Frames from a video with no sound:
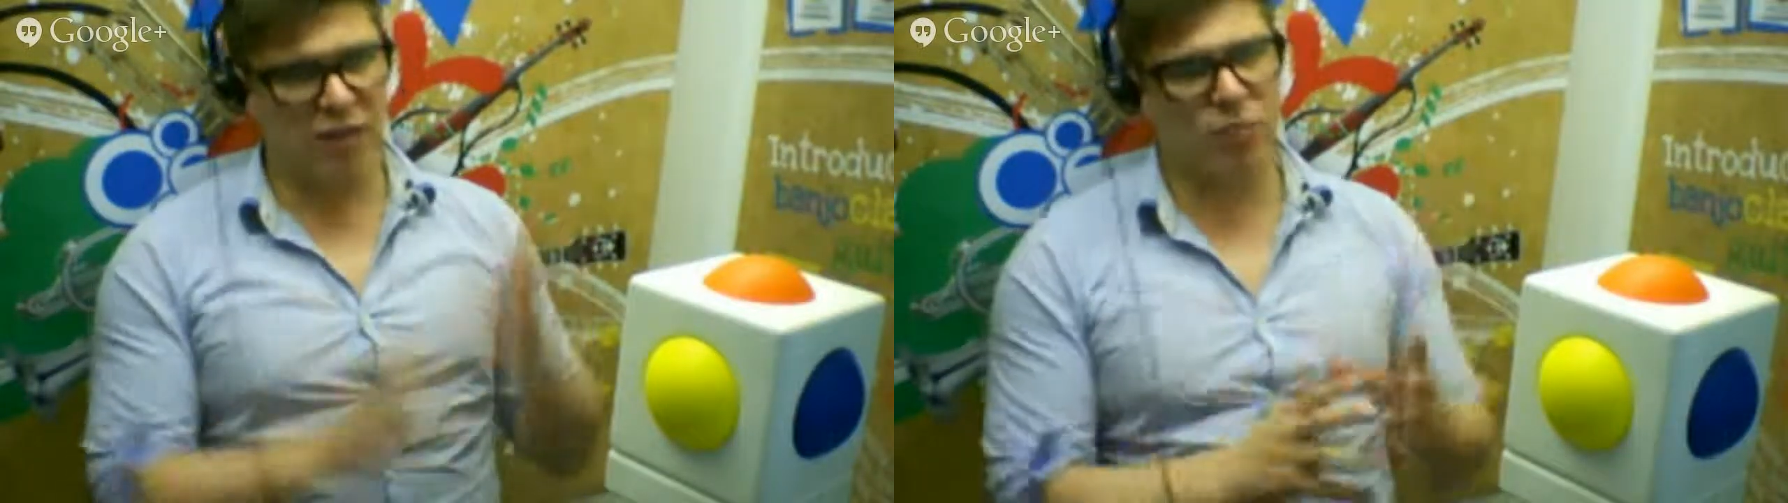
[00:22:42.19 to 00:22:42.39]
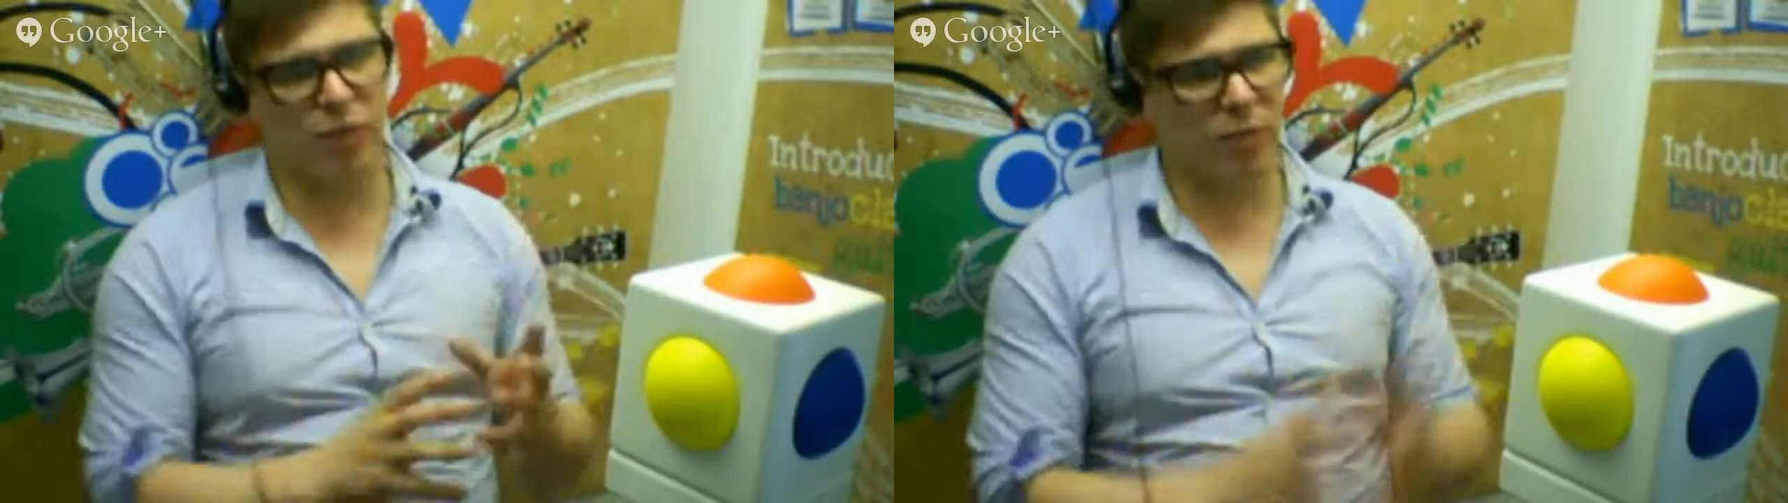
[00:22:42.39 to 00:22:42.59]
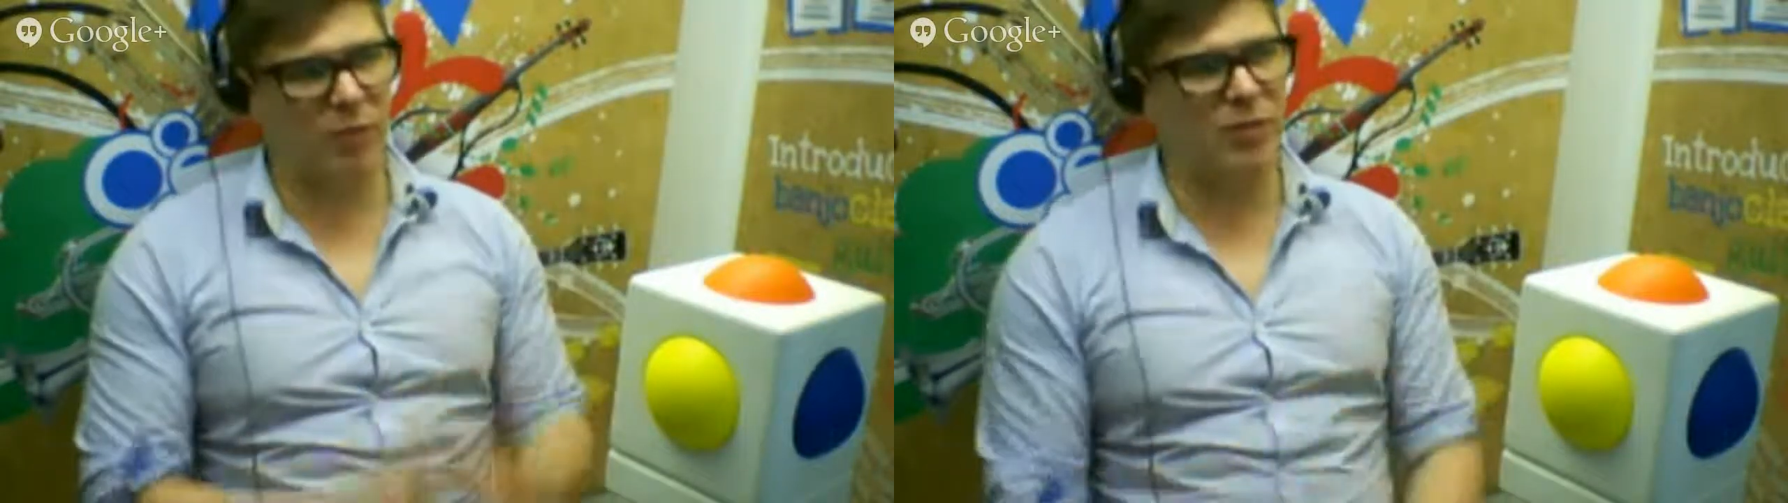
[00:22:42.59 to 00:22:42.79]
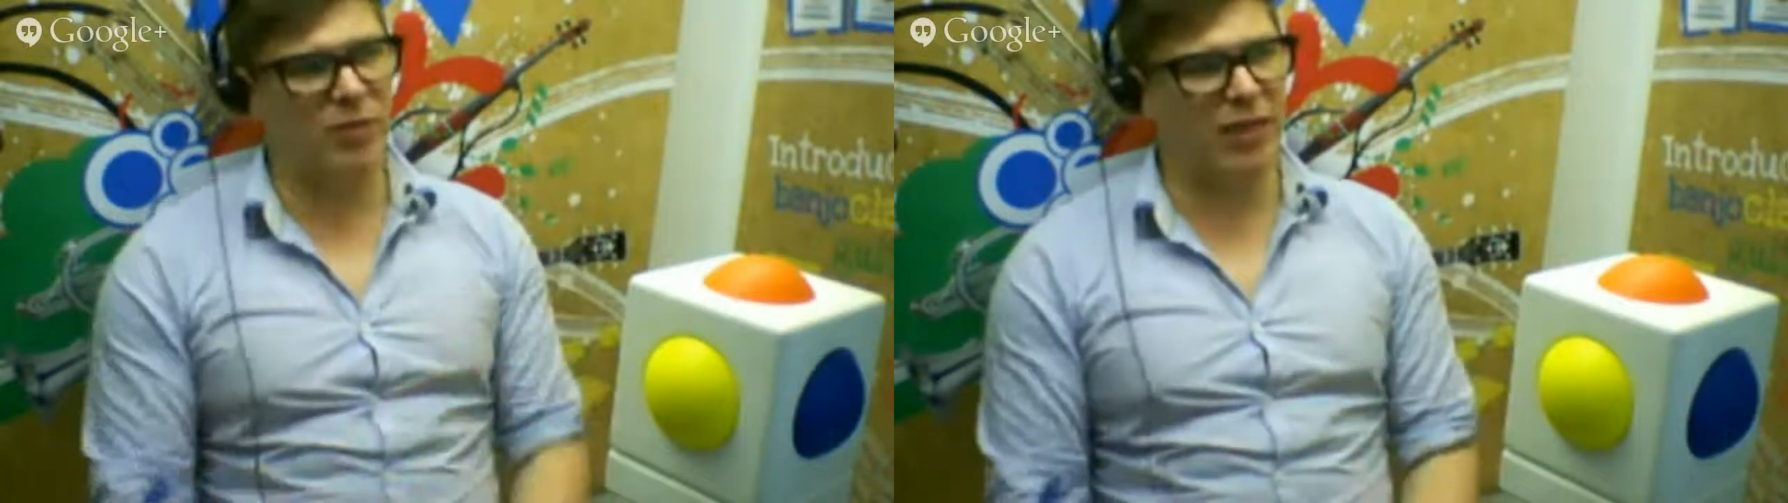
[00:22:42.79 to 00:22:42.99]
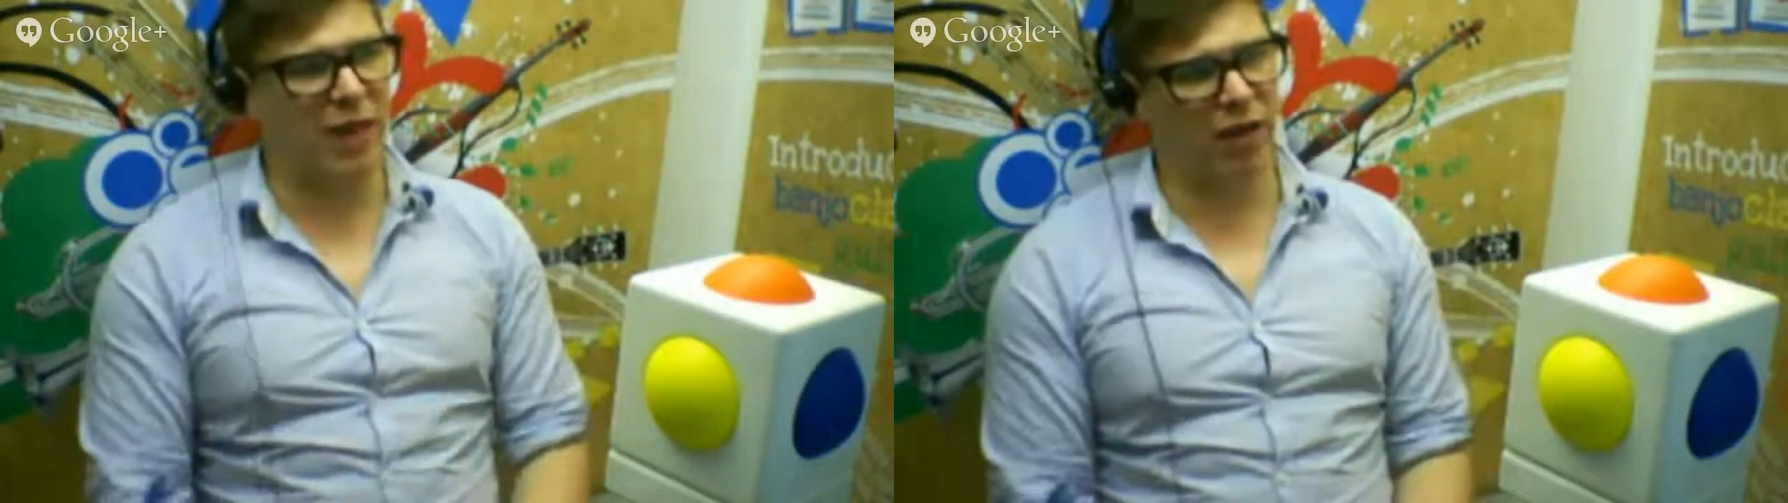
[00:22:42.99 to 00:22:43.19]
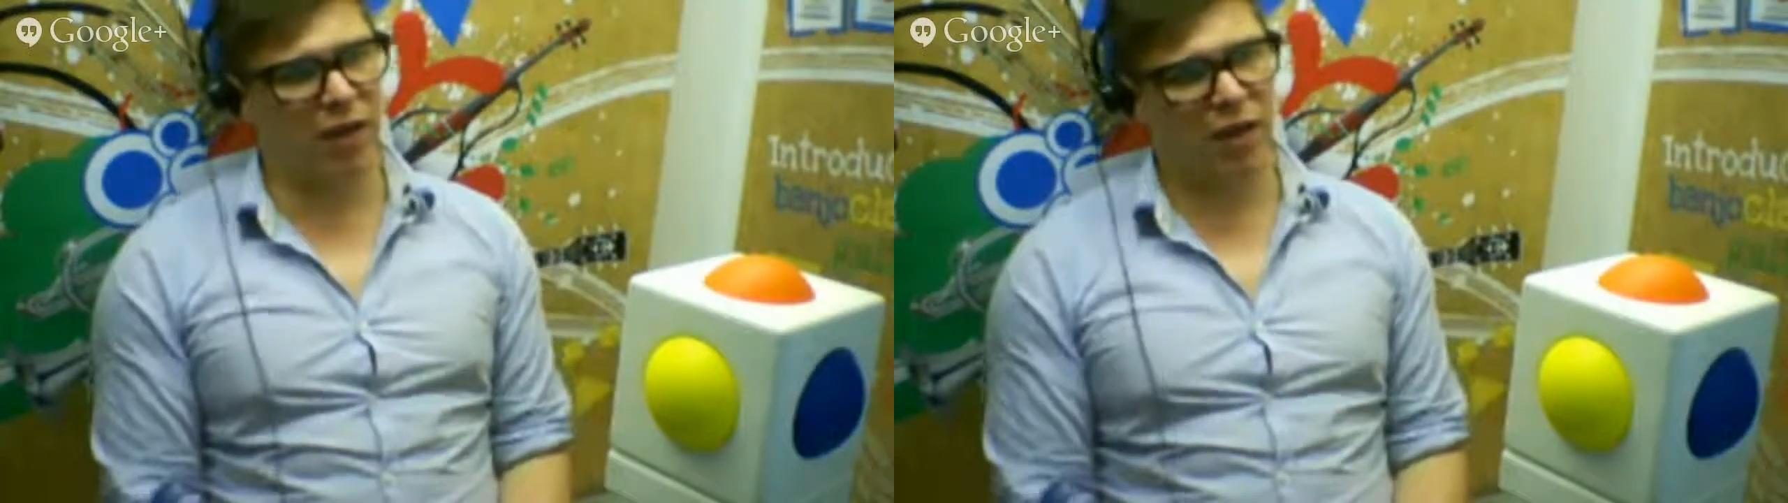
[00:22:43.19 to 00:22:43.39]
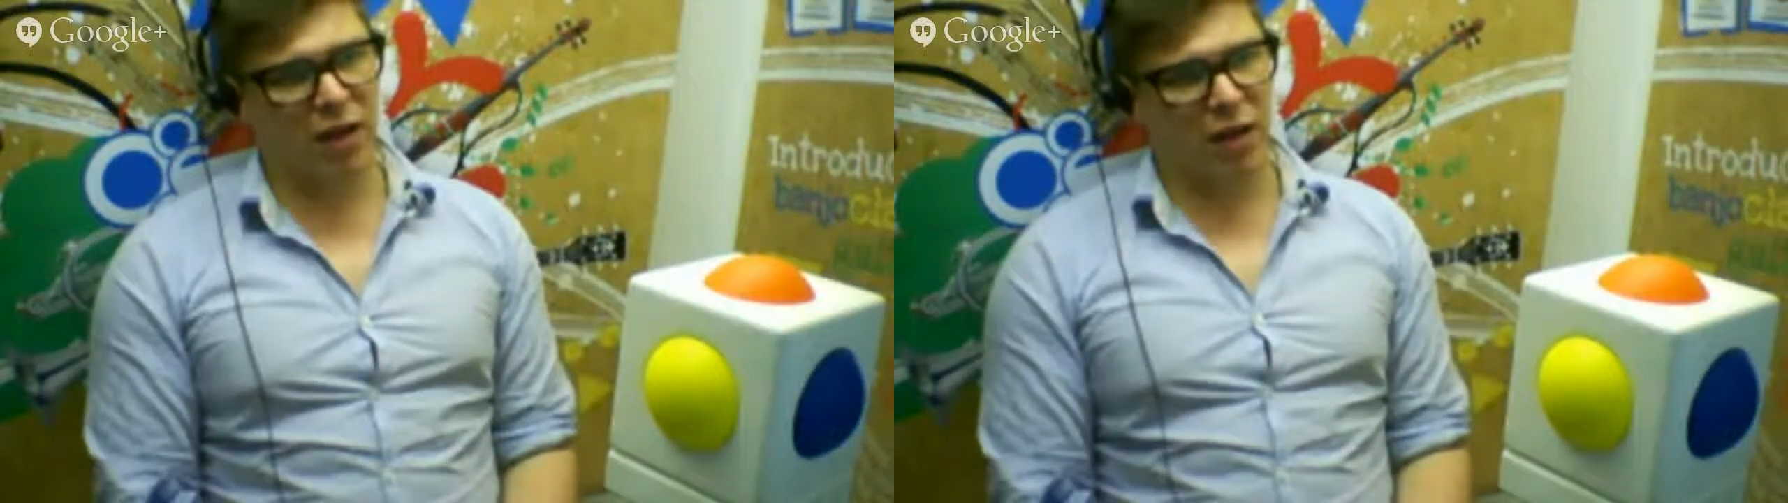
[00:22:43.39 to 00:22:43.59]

to bring people together